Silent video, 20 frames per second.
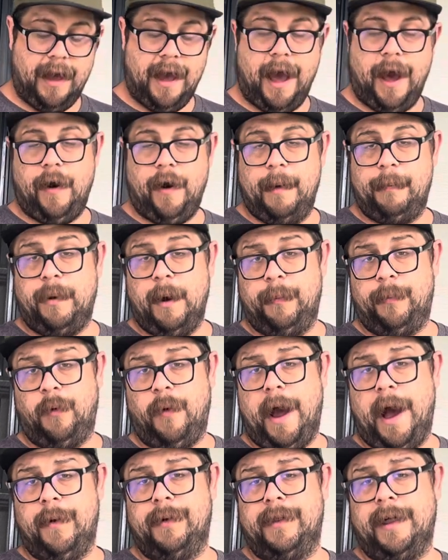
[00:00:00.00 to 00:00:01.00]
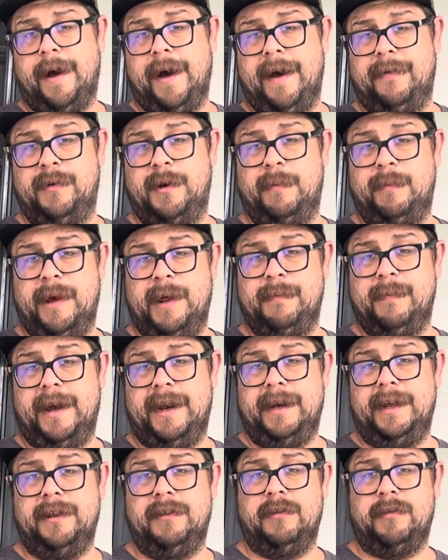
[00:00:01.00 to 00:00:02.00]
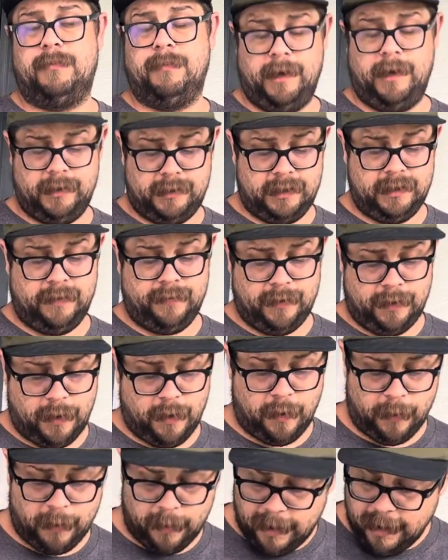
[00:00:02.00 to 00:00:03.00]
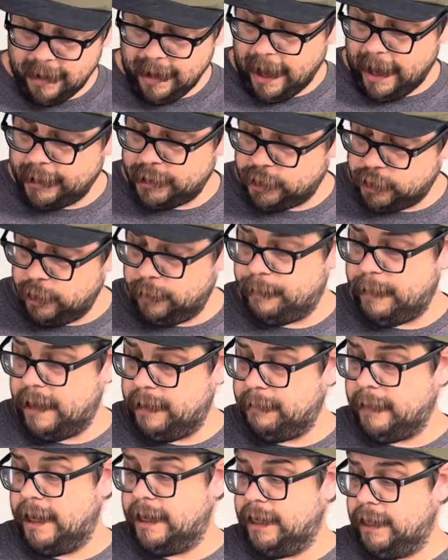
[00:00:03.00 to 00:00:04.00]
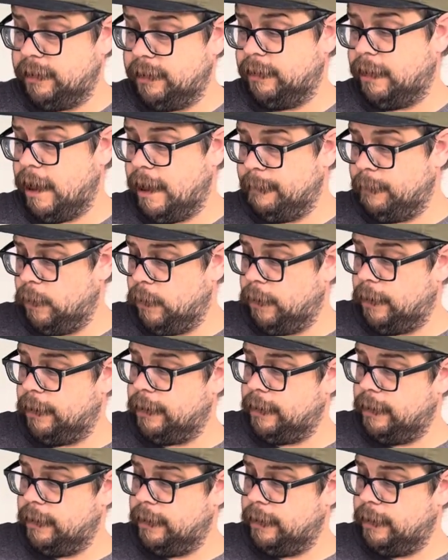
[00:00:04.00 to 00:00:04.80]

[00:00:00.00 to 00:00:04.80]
how I pump around without having to bend my knees as much, even though I should bend my knees a lot more.